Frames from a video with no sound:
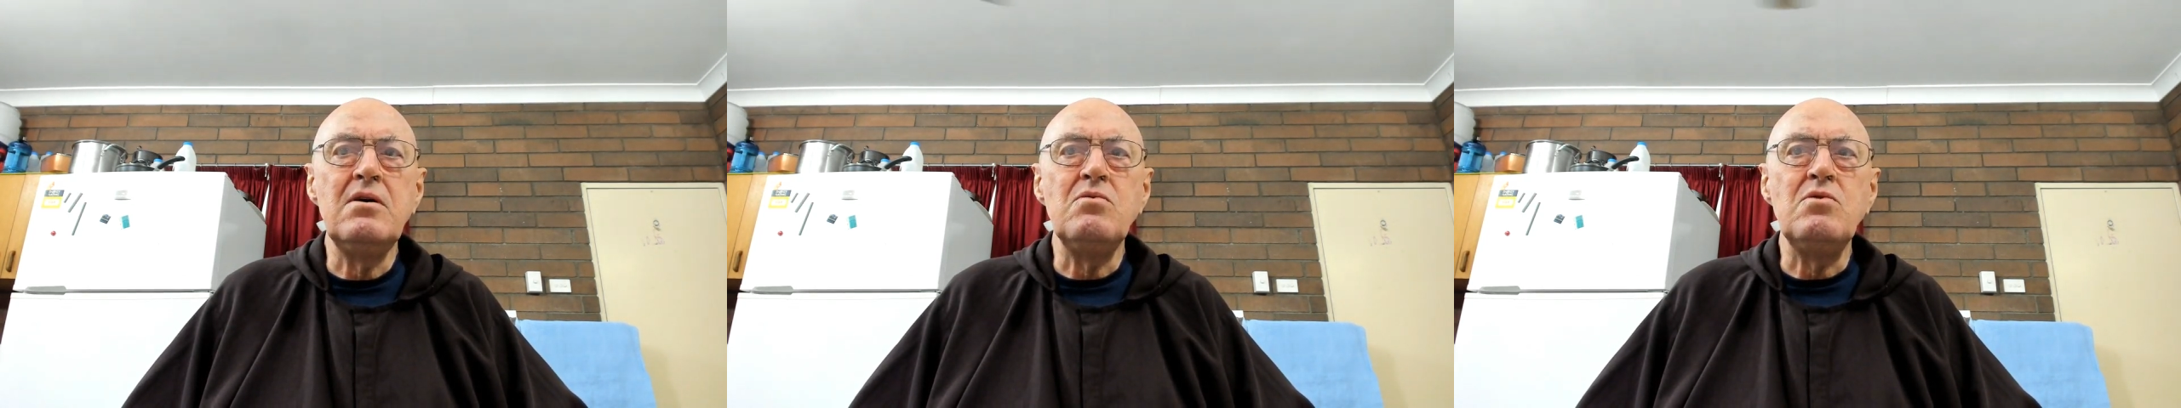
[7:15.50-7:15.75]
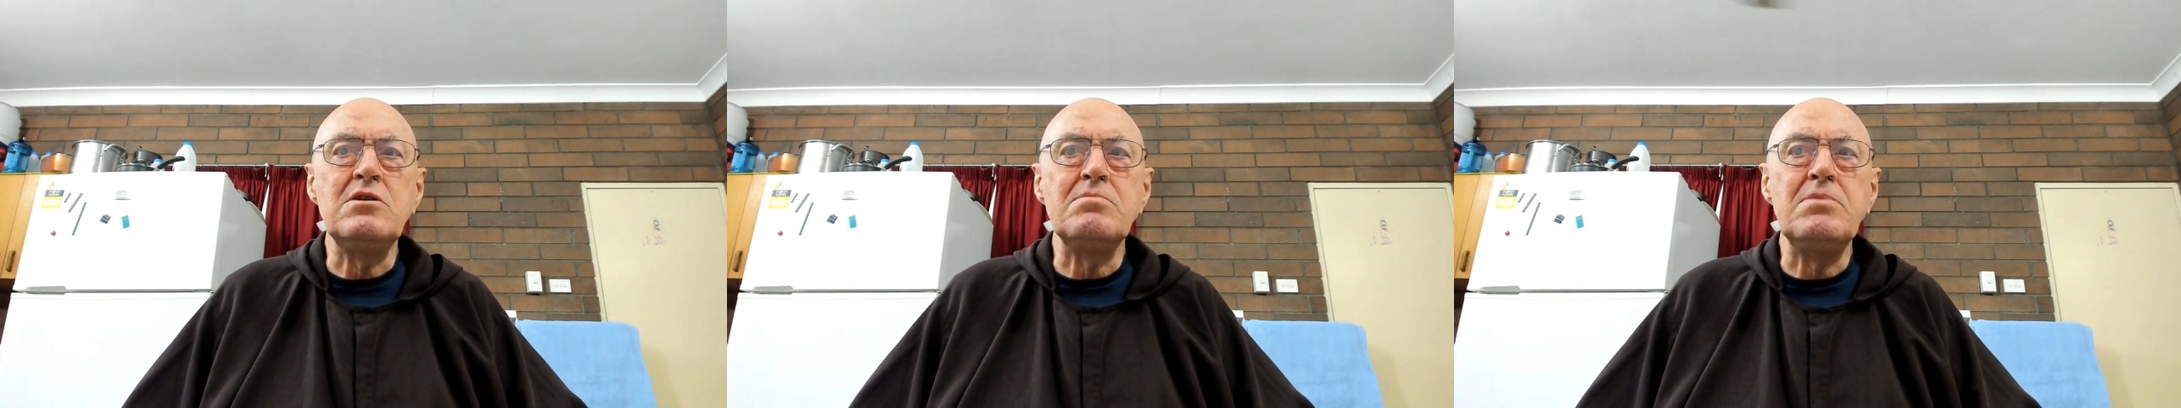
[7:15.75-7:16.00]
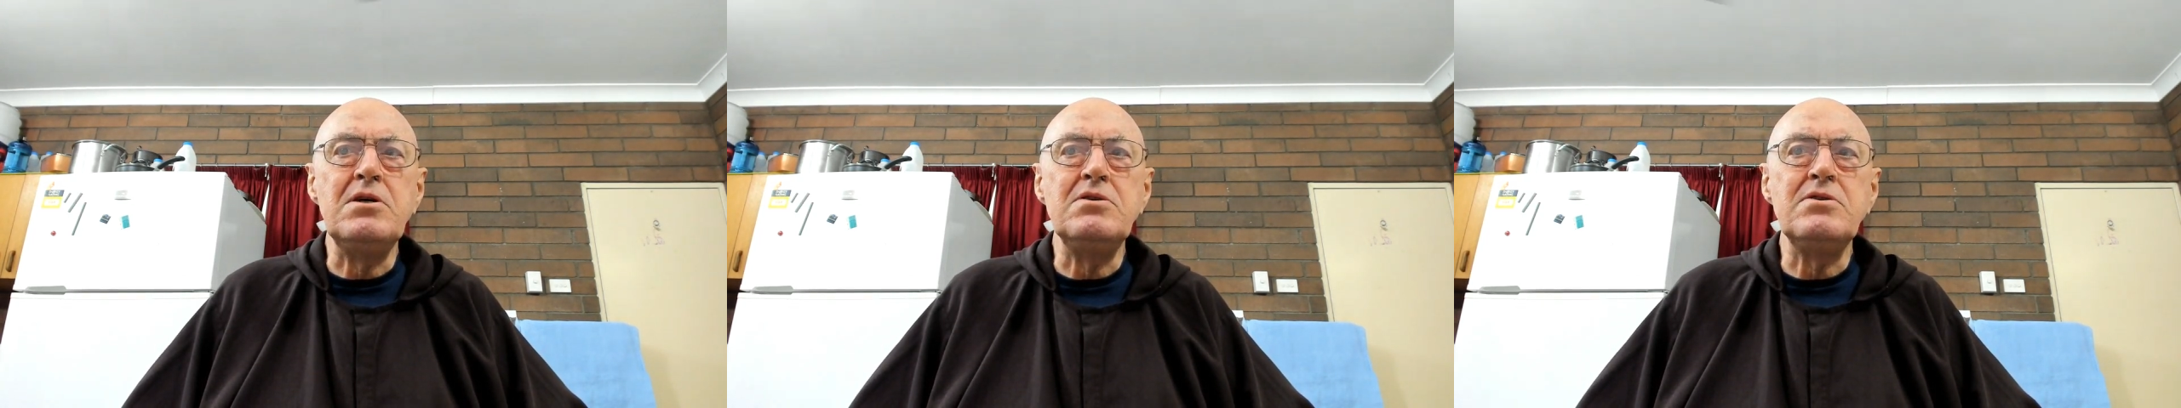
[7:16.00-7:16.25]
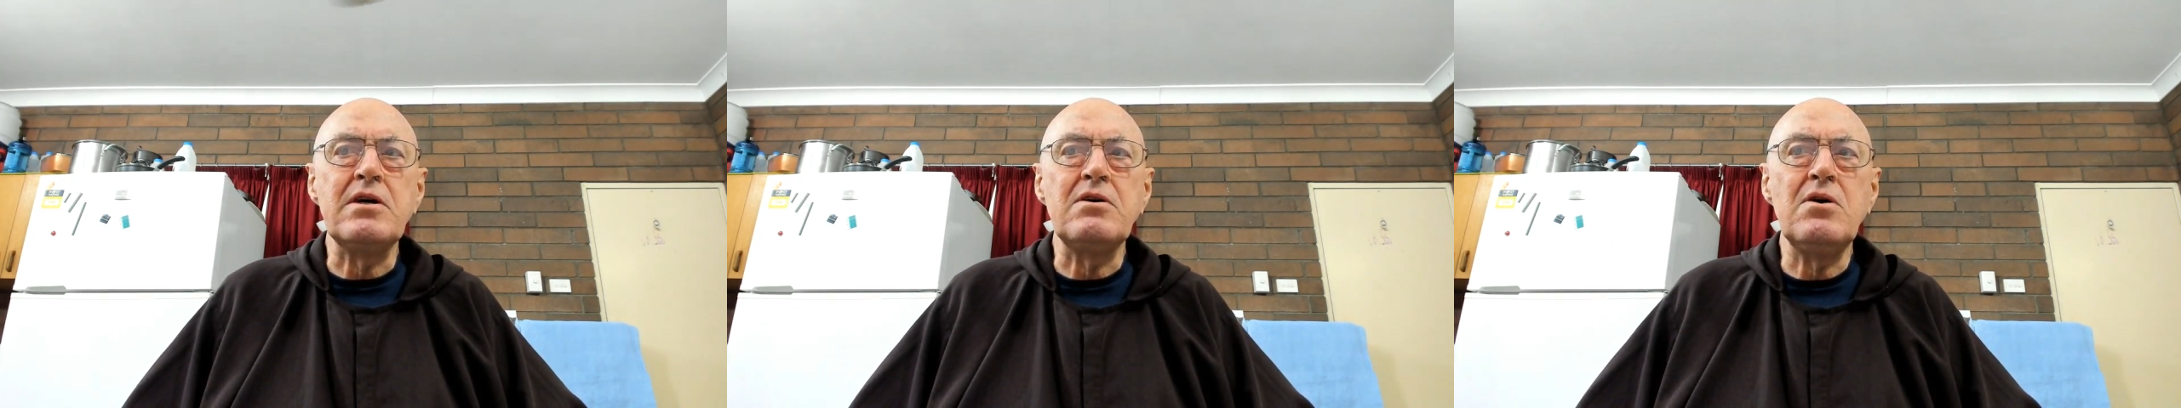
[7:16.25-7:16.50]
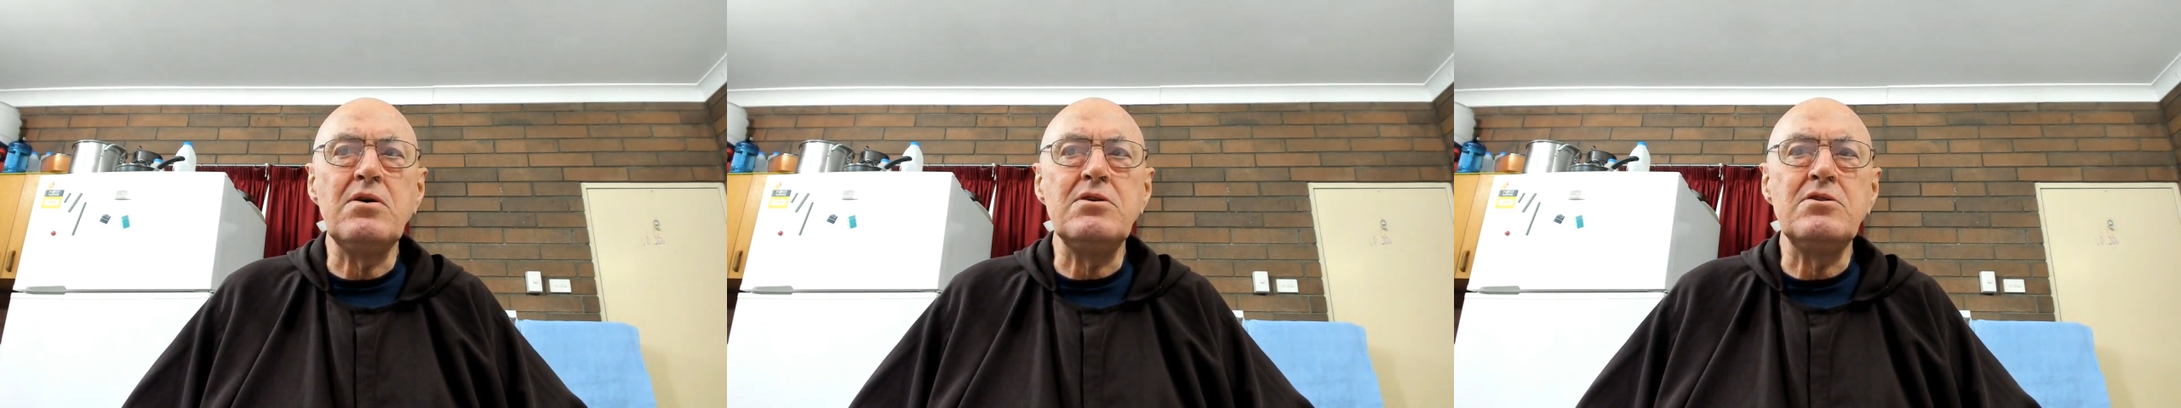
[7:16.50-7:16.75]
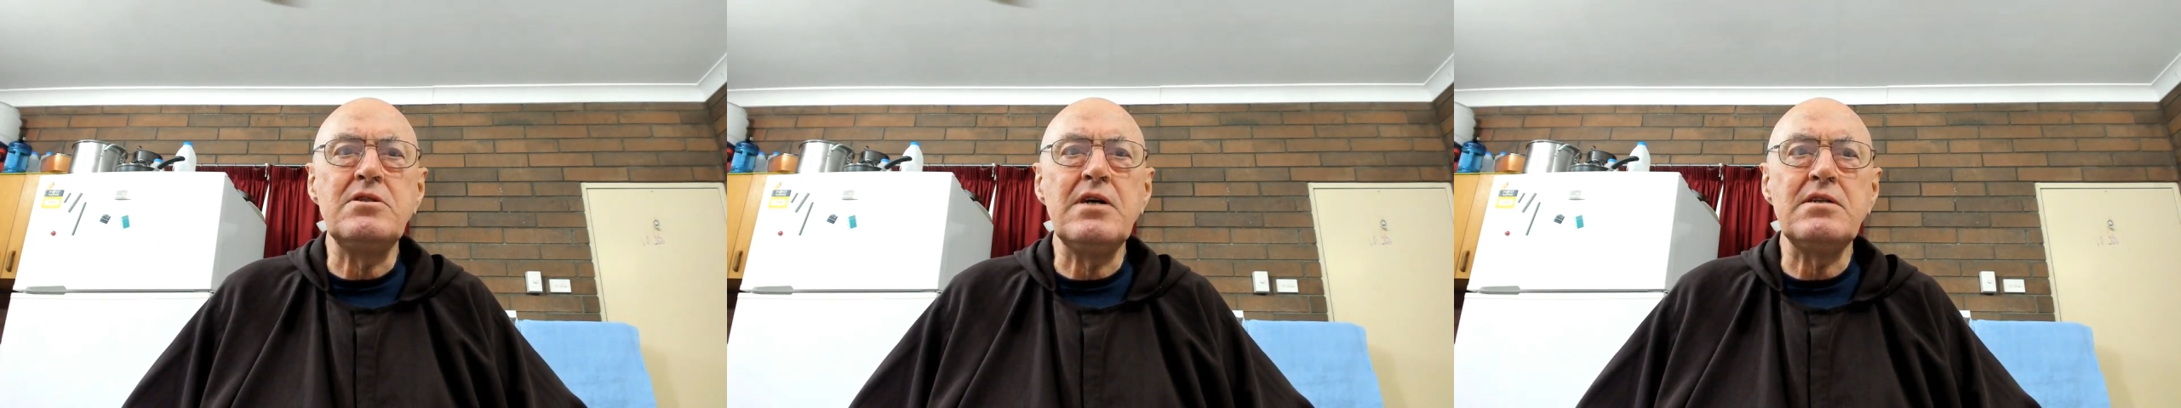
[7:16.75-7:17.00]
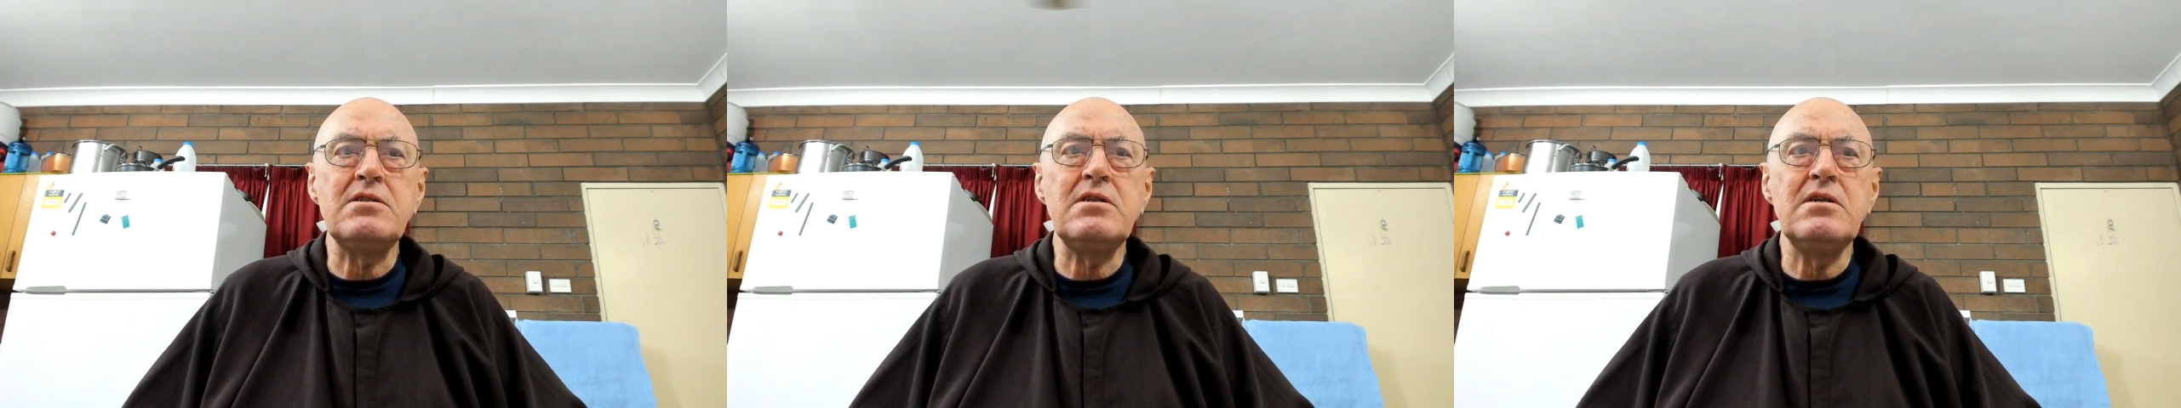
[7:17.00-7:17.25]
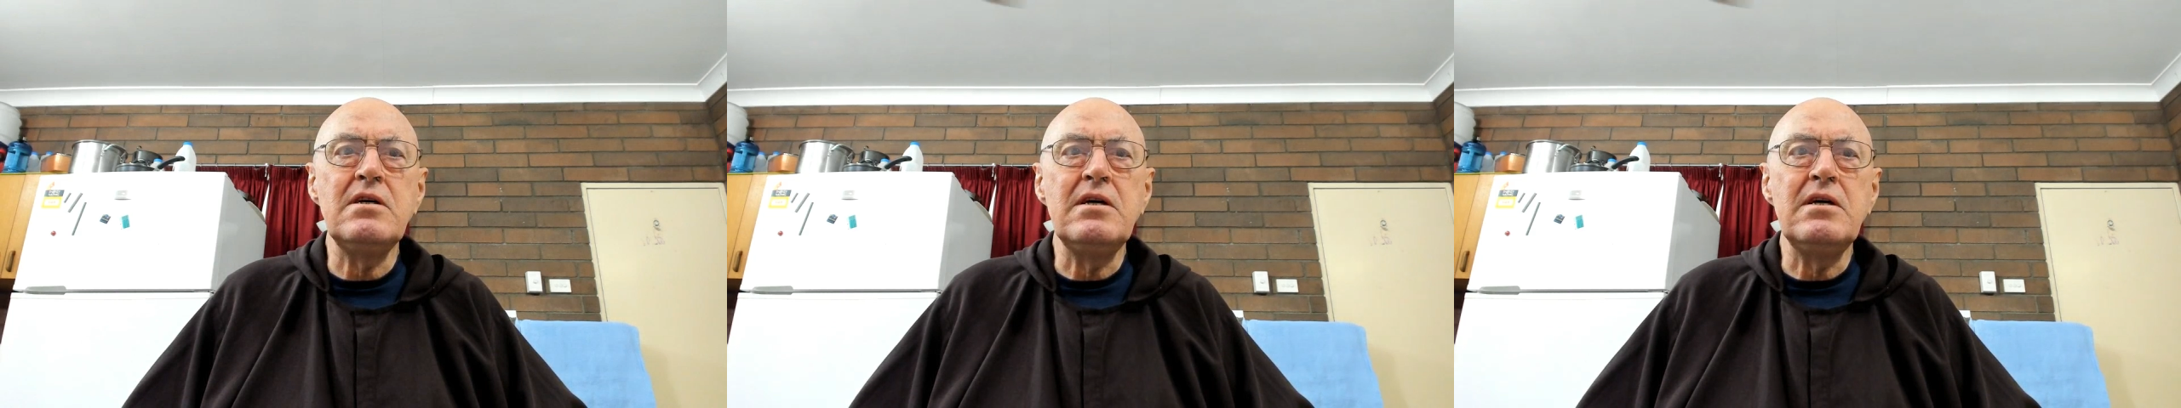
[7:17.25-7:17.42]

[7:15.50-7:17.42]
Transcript: which means that God is just